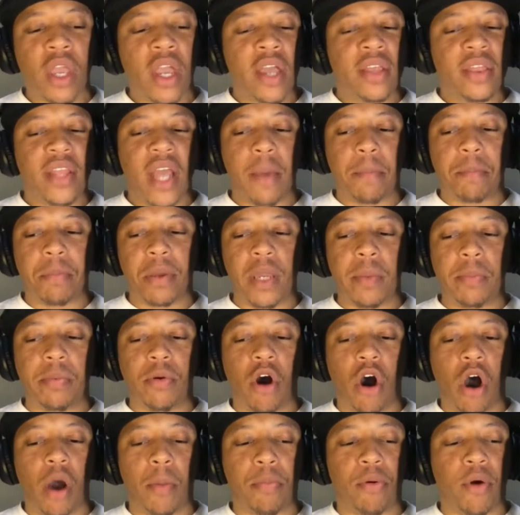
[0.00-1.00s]
that people
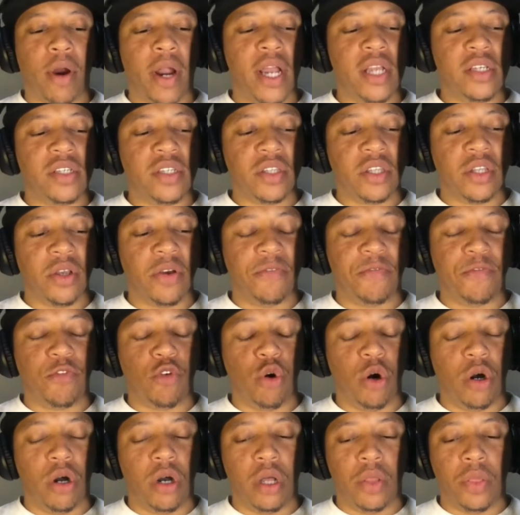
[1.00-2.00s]
are praising them
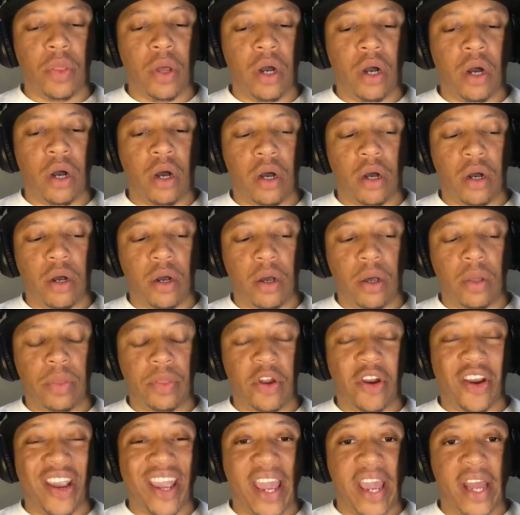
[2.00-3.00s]
for
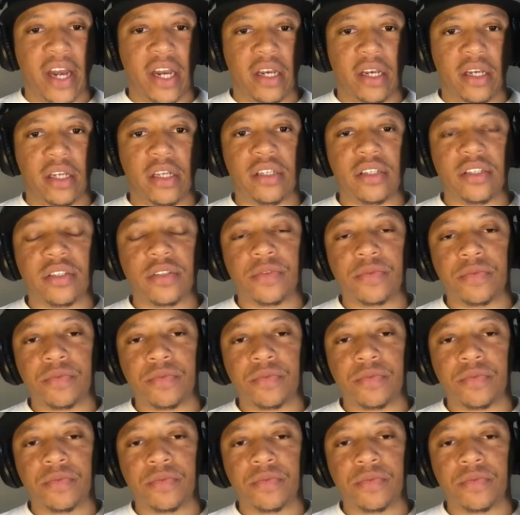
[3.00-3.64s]
their headiness.